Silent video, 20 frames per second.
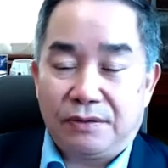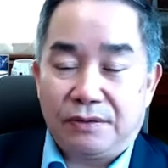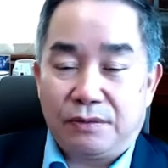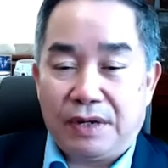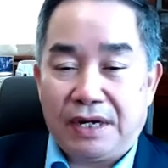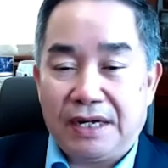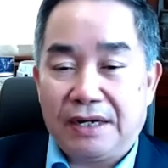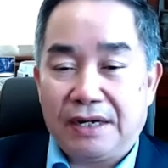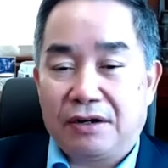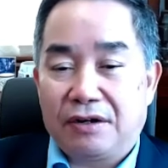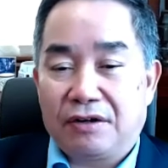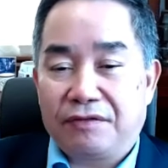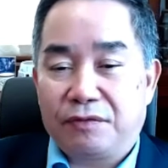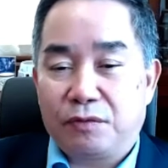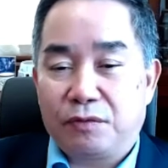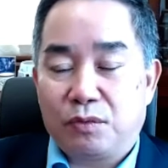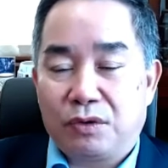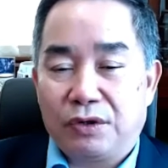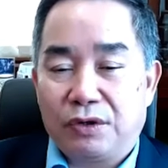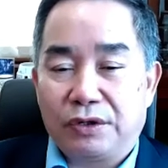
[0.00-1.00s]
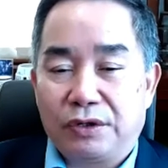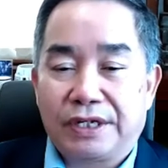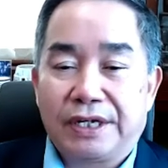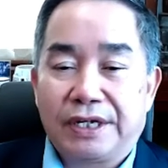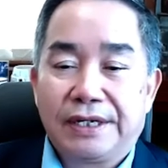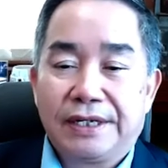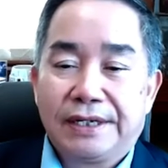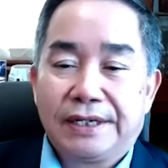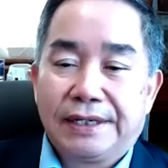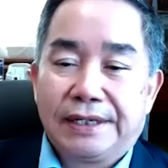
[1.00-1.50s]
way of work
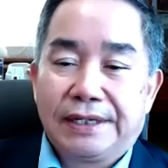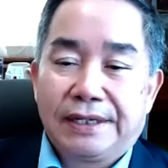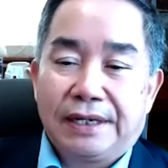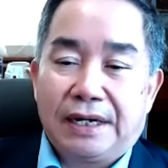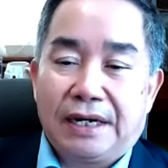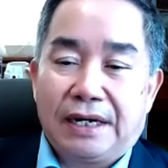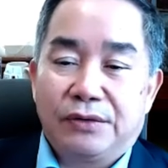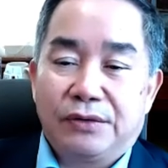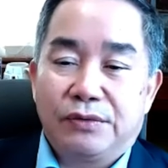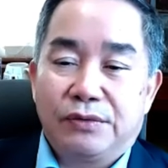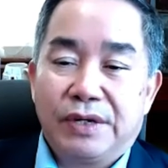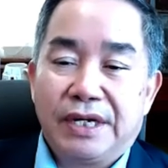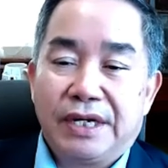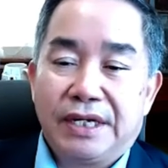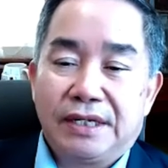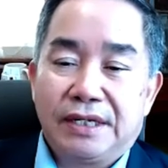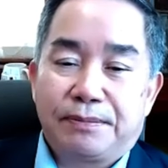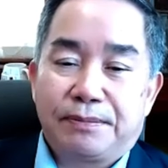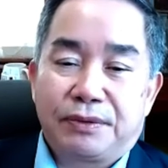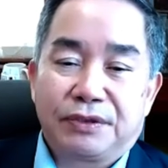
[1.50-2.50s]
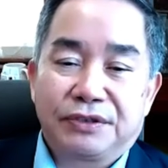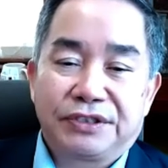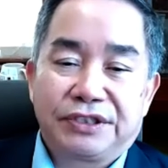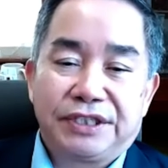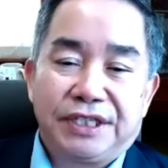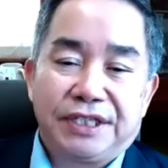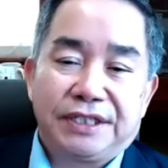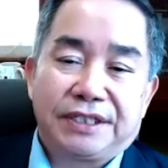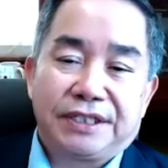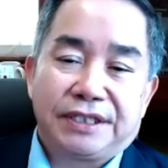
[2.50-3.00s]
really
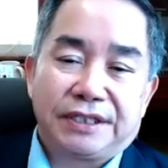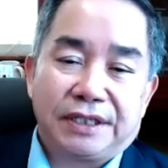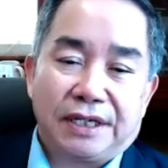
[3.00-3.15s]
proceed,